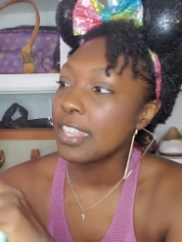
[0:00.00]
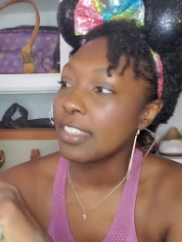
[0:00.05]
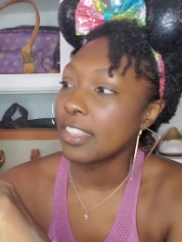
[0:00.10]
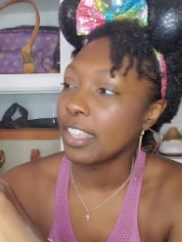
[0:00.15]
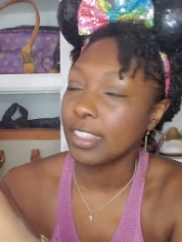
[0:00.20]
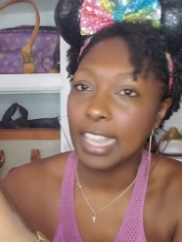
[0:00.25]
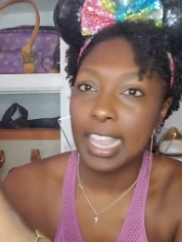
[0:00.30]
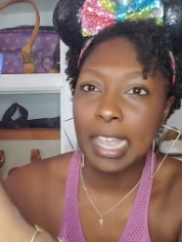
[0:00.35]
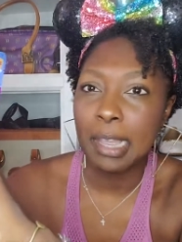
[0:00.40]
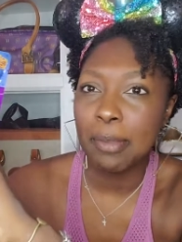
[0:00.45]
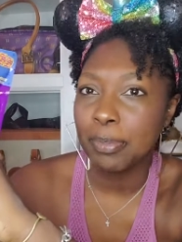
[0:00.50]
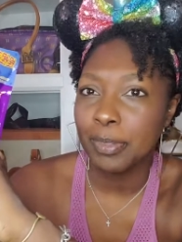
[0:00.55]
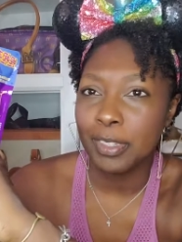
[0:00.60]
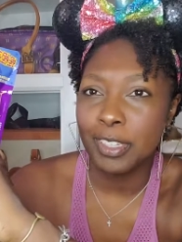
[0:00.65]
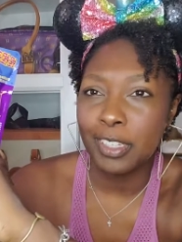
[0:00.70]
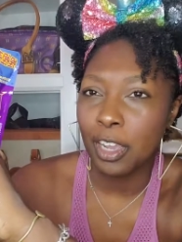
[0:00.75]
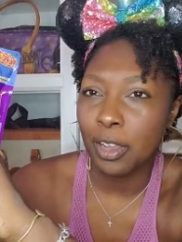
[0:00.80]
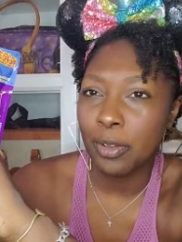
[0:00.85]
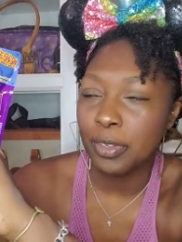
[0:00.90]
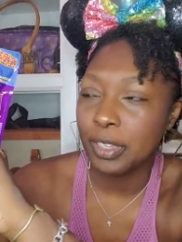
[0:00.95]
The lamp, you
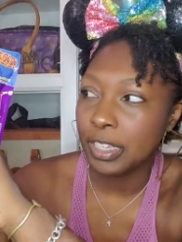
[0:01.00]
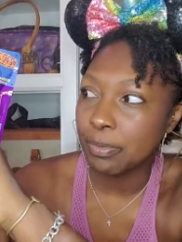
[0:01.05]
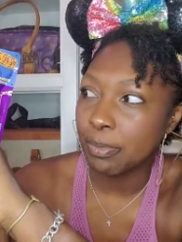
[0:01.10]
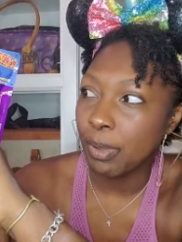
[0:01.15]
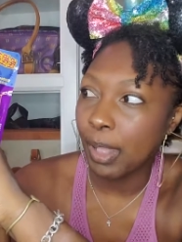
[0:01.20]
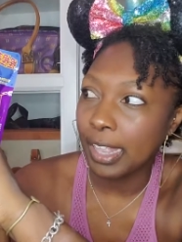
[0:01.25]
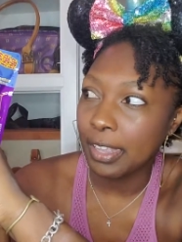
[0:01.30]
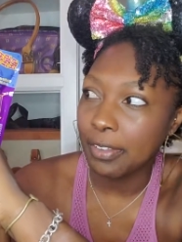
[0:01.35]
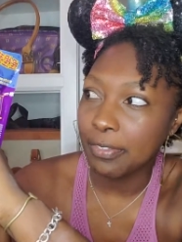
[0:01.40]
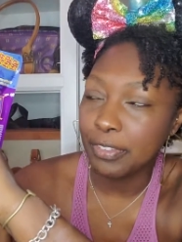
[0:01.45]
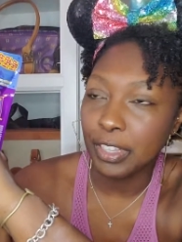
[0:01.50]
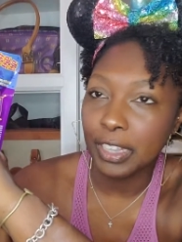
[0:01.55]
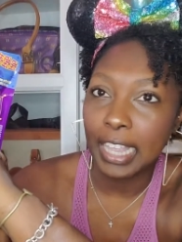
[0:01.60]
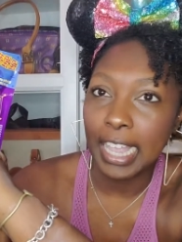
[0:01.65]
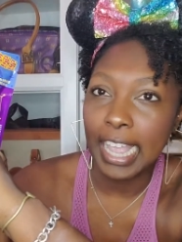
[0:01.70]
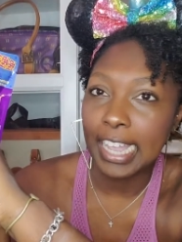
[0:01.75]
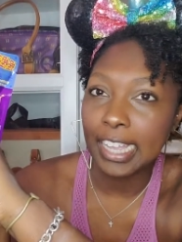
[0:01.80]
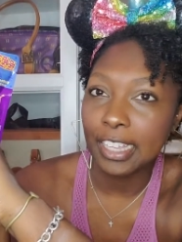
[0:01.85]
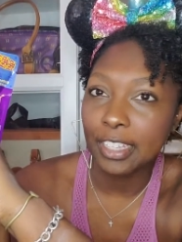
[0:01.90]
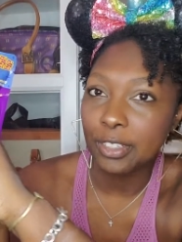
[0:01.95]
know, you could probably feel a
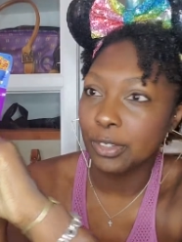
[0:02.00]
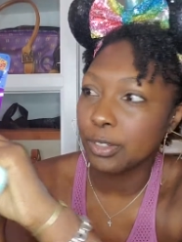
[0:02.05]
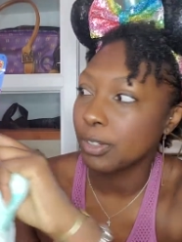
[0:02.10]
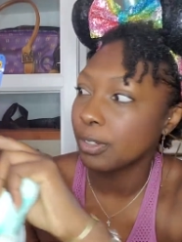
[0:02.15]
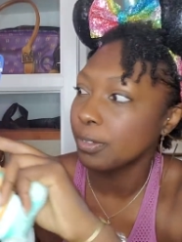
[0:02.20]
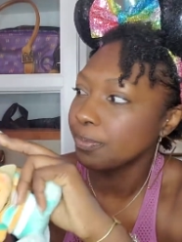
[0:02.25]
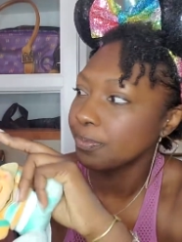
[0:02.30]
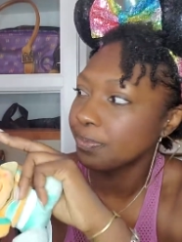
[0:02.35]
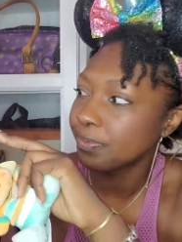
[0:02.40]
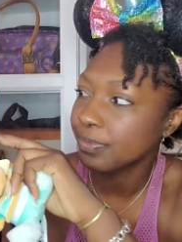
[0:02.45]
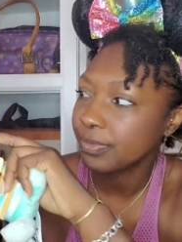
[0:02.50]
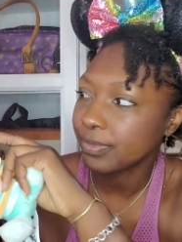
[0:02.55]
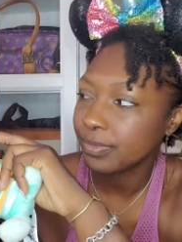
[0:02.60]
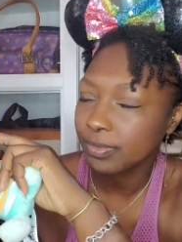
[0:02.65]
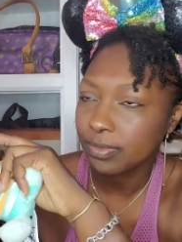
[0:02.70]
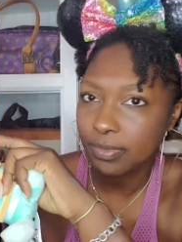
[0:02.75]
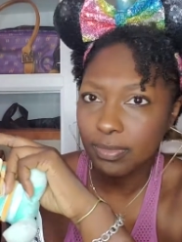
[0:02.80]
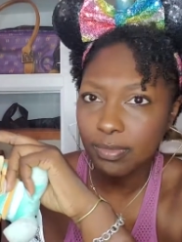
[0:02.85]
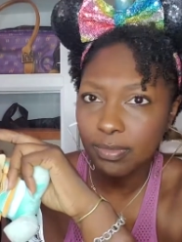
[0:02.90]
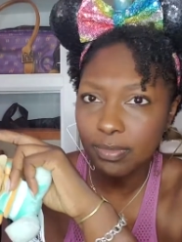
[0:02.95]
handle,
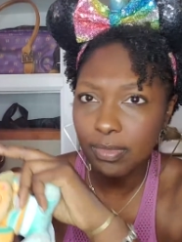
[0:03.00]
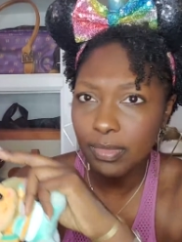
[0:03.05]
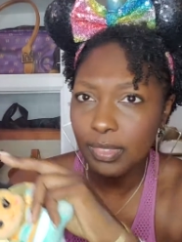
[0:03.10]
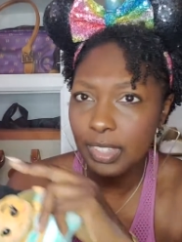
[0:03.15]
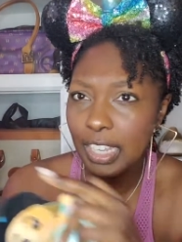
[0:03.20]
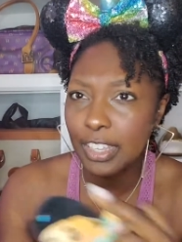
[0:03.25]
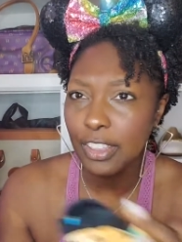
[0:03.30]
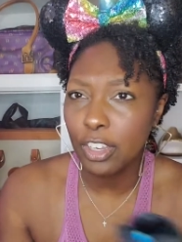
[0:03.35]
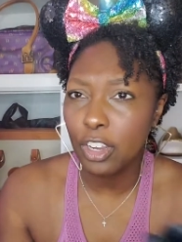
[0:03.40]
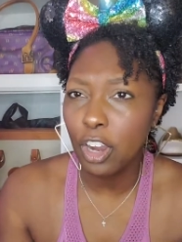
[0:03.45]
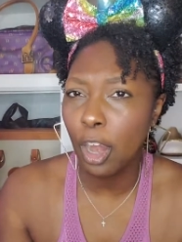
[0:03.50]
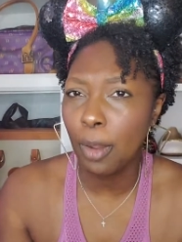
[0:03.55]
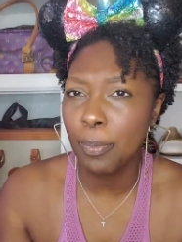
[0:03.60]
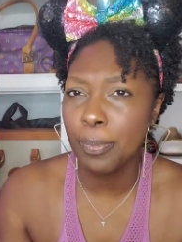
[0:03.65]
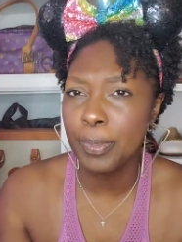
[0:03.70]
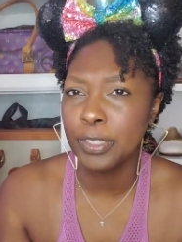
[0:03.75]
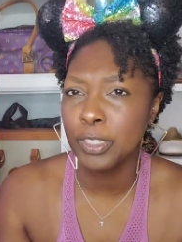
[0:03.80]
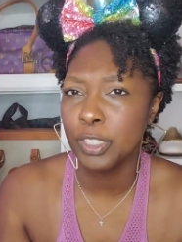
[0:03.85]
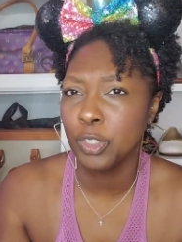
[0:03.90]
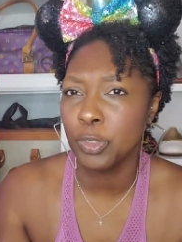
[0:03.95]
and the
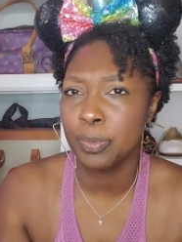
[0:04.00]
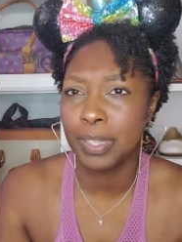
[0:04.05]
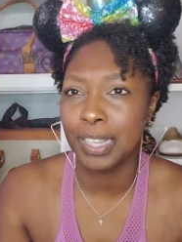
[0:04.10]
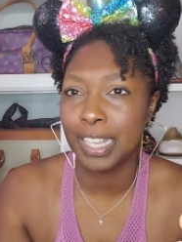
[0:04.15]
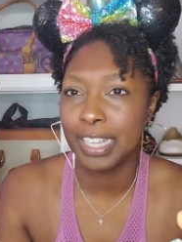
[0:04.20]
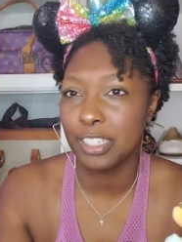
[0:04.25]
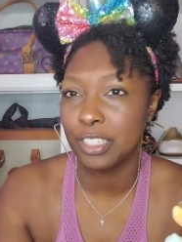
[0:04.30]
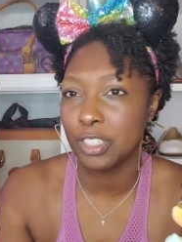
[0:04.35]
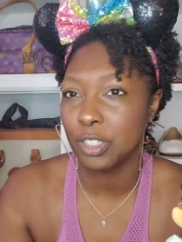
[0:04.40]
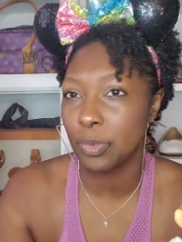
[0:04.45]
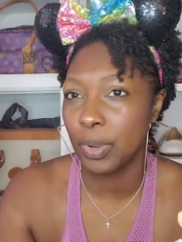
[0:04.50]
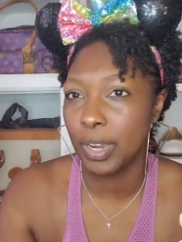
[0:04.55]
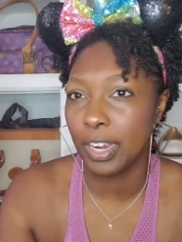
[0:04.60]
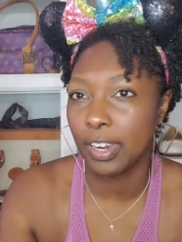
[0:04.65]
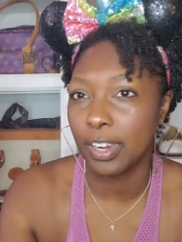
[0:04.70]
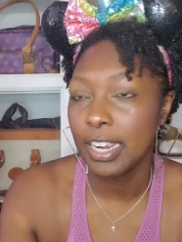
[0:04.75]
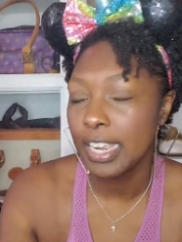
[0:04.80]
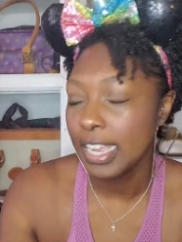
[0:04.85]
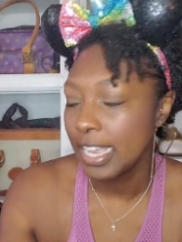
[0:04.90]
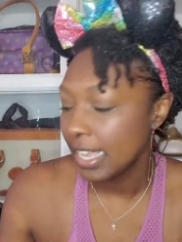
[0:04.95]
carpet just would be like a square.